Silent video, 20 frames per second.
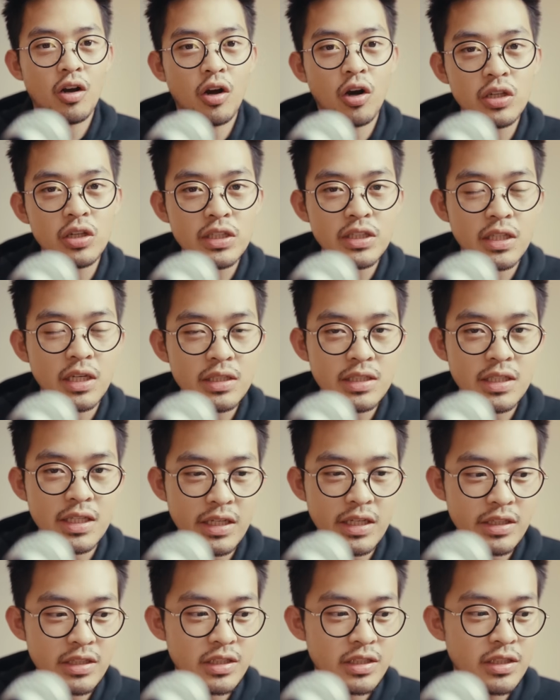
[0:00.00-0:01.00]
All it does
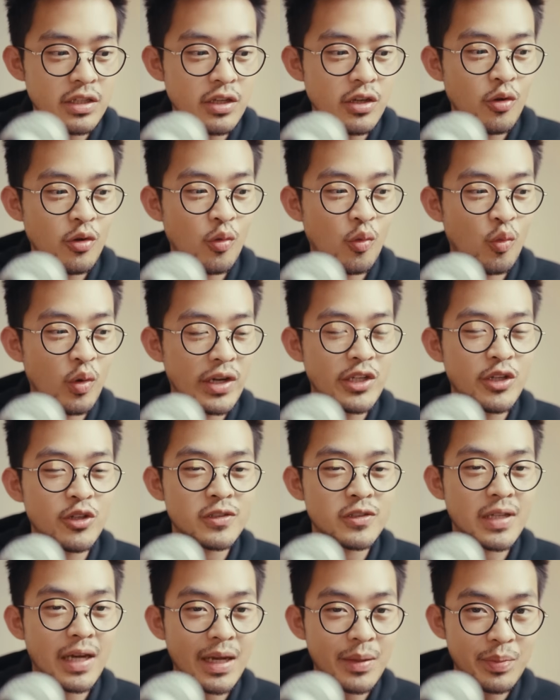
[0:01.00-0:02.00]
is when
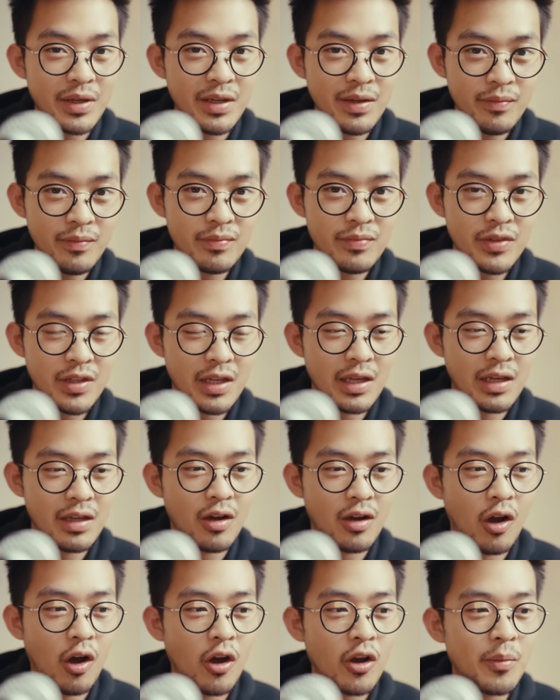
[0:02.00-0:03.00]
you're typing,
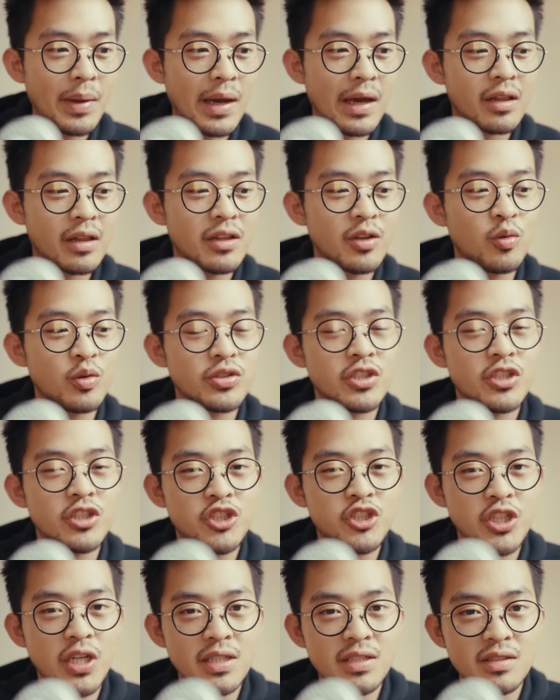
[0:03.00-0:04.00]
it automatically will
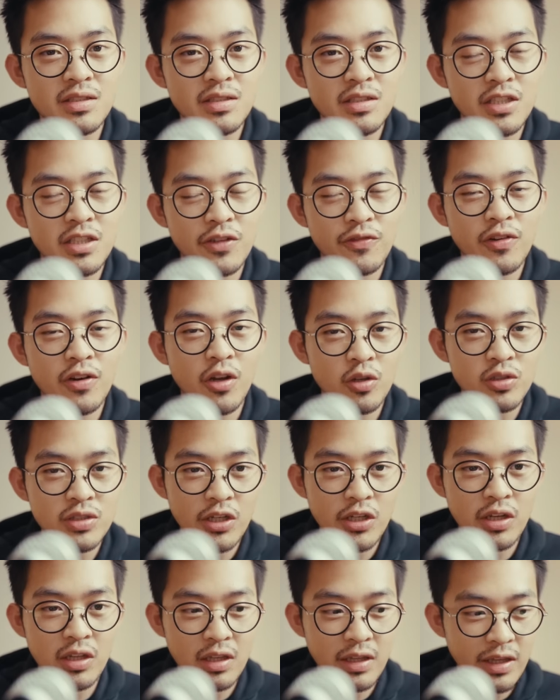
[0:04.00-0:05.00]
suggest different
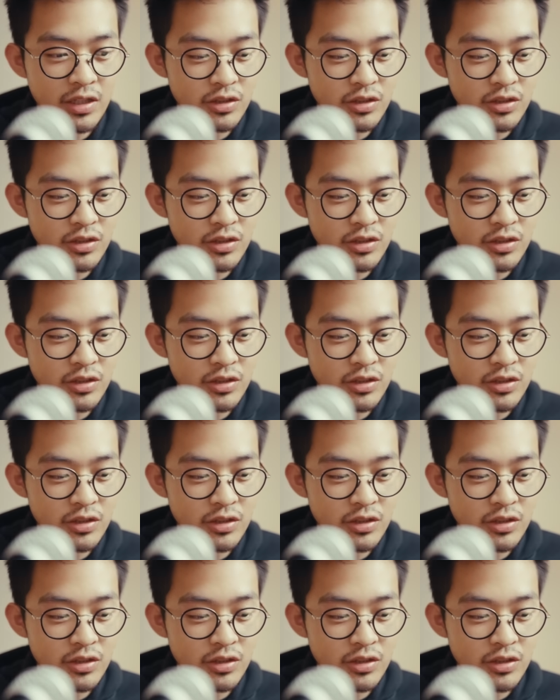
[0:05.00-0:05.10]
notes that you can